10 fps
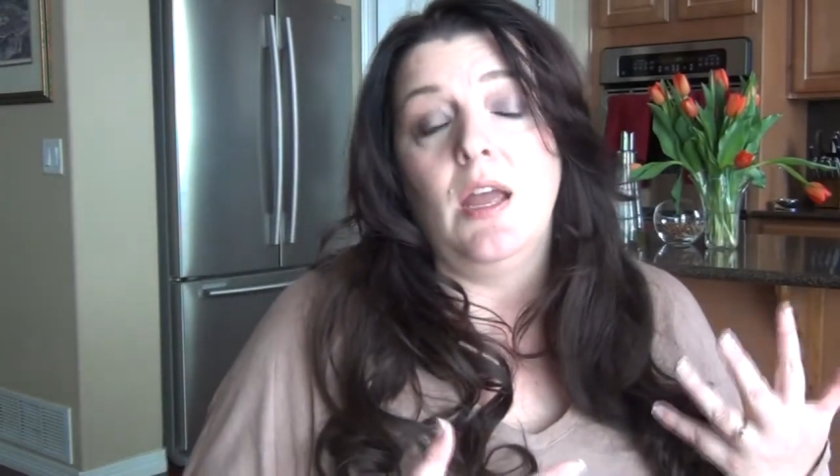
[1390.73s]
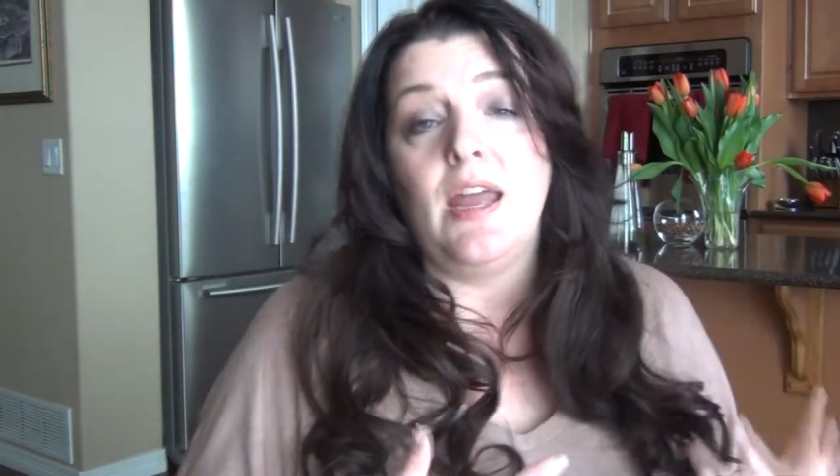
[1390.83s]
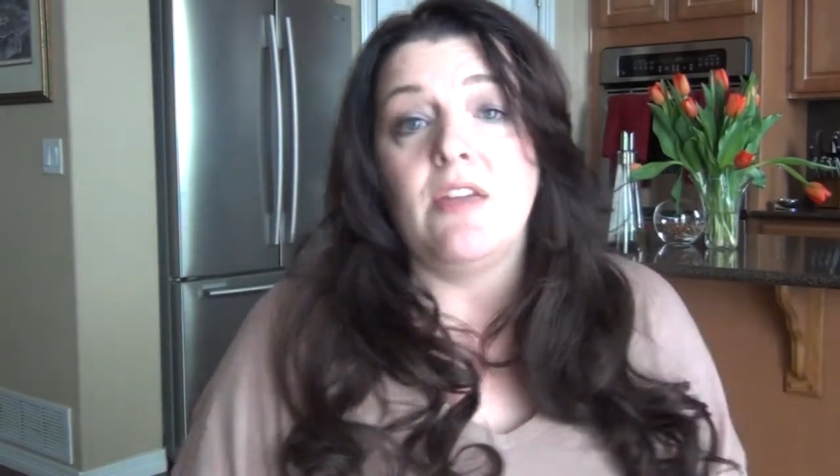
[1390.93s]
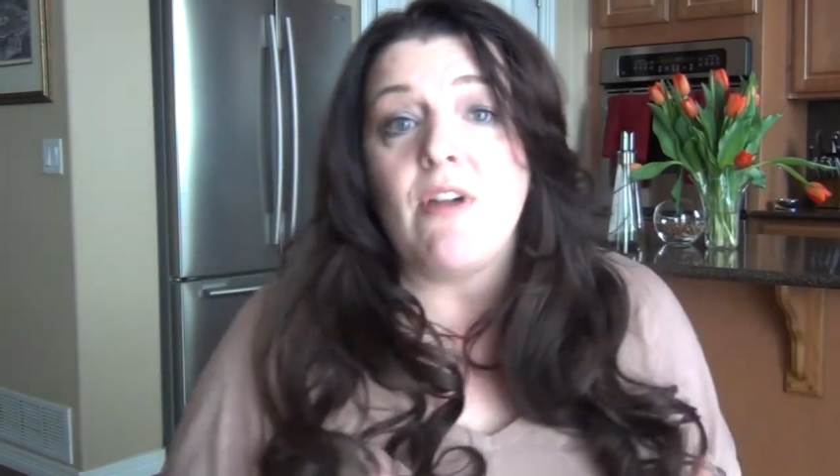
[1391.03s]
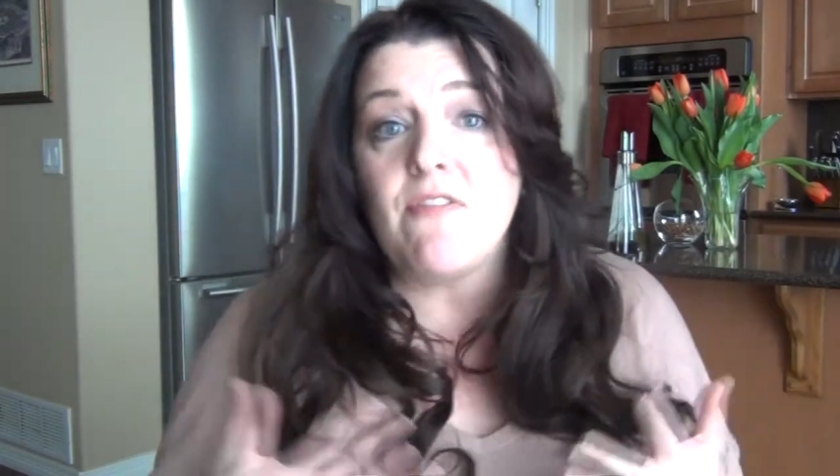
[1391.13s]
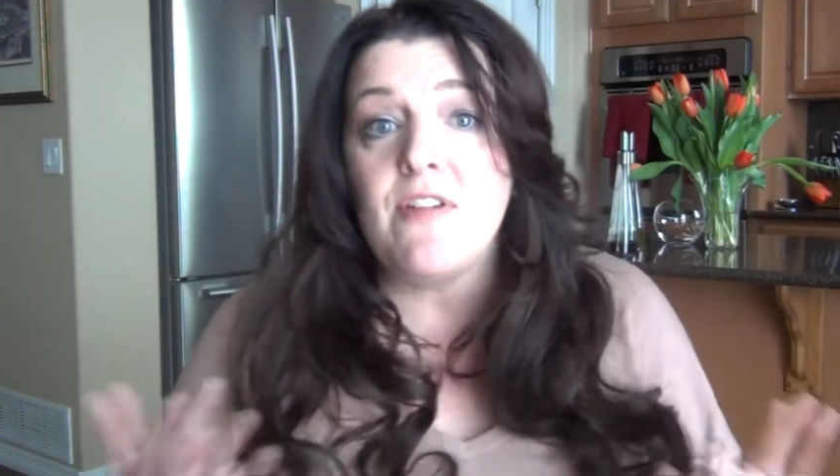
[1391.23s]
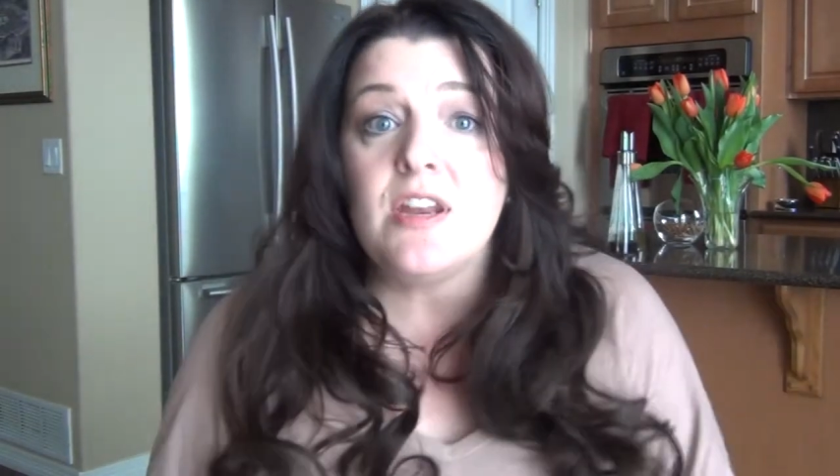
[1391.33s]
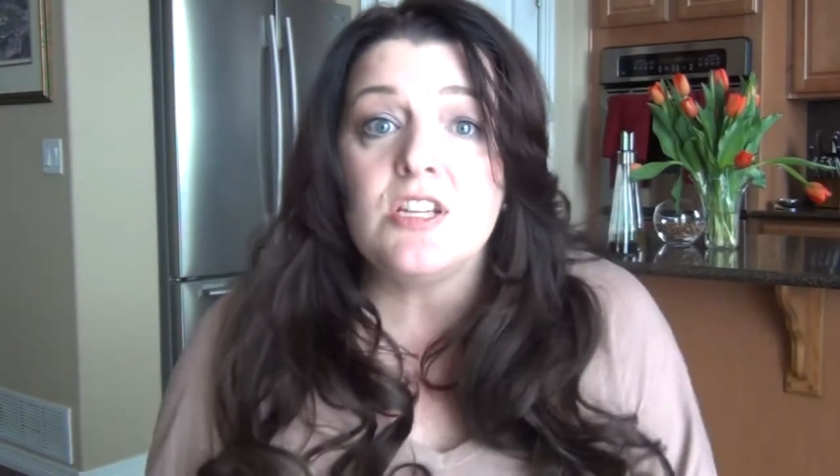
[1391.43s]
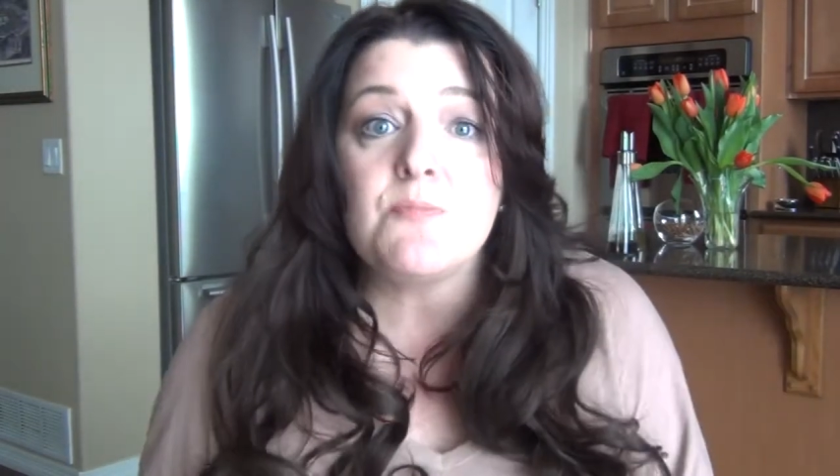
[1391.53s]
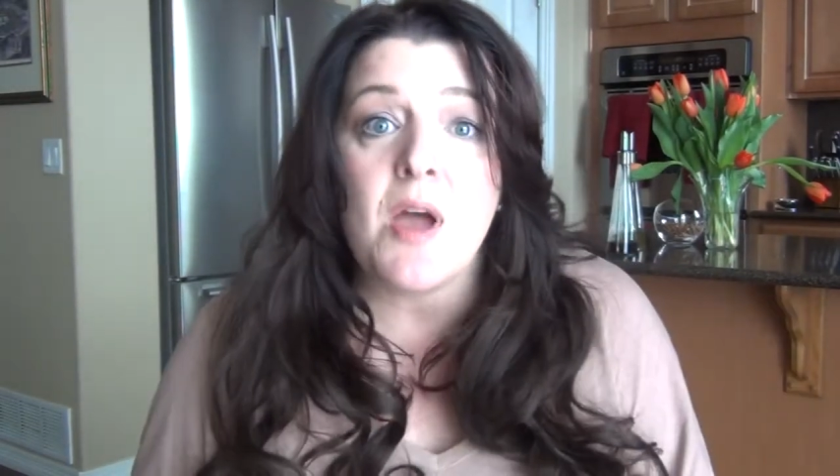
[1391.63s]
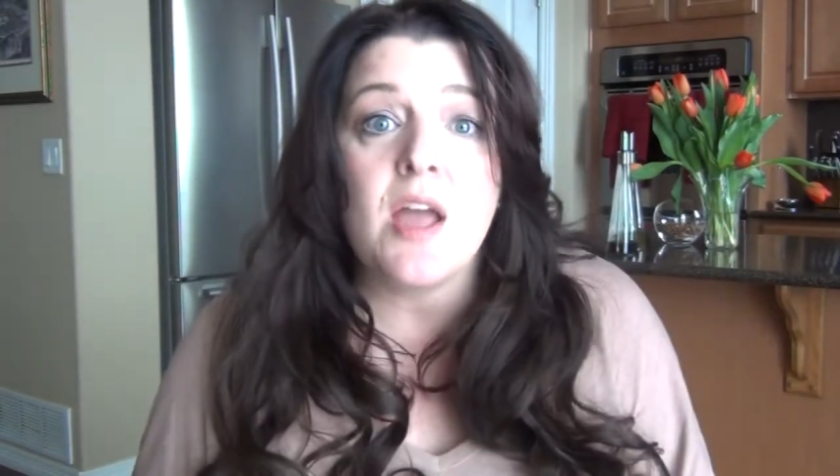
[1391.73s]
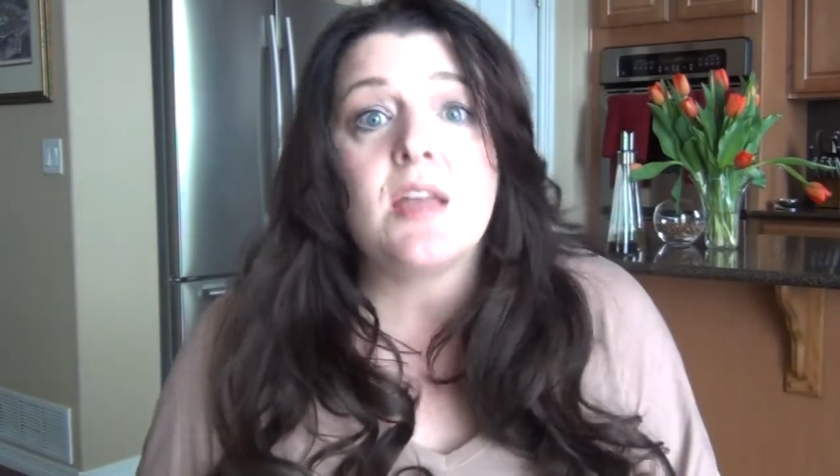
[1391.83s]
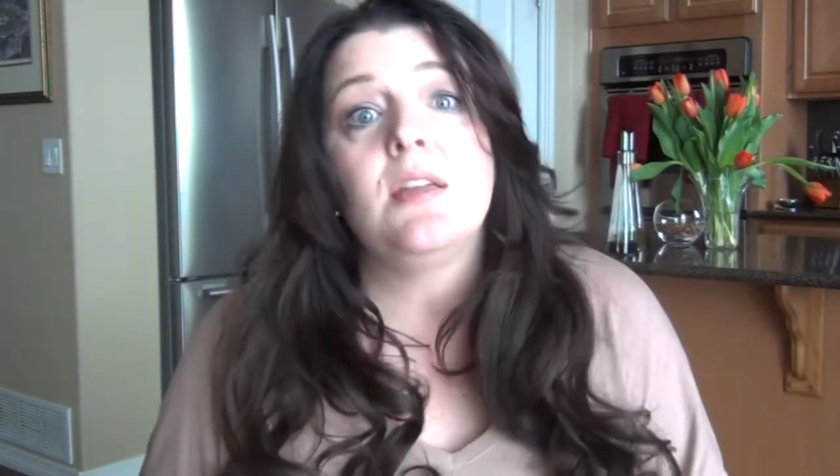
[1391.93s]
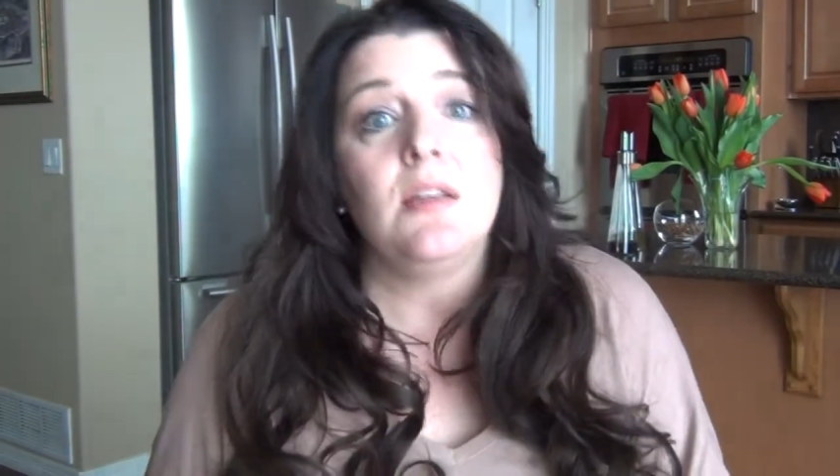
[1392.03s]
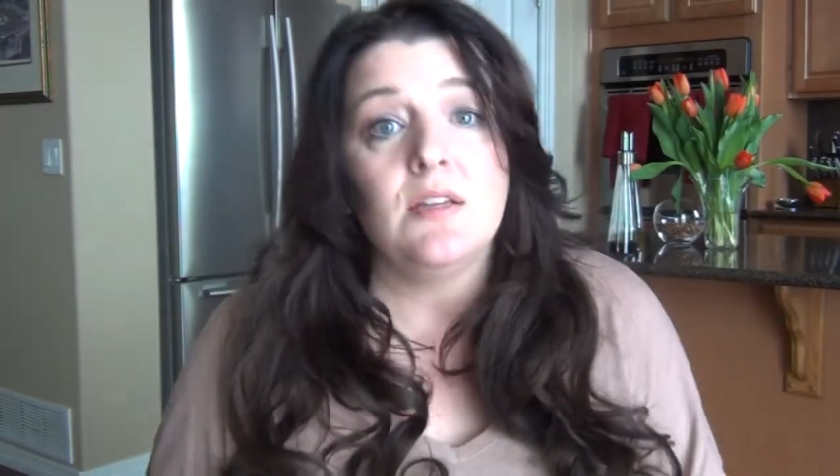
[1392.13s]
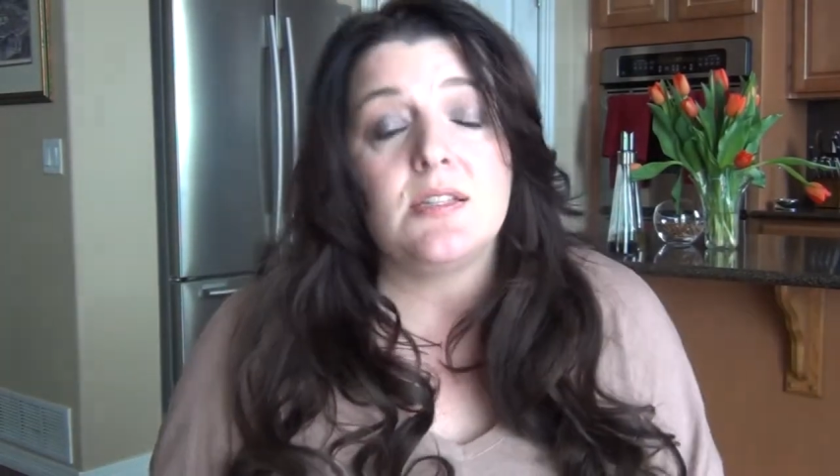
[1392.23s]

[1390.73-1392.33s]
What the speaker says: And if I finish my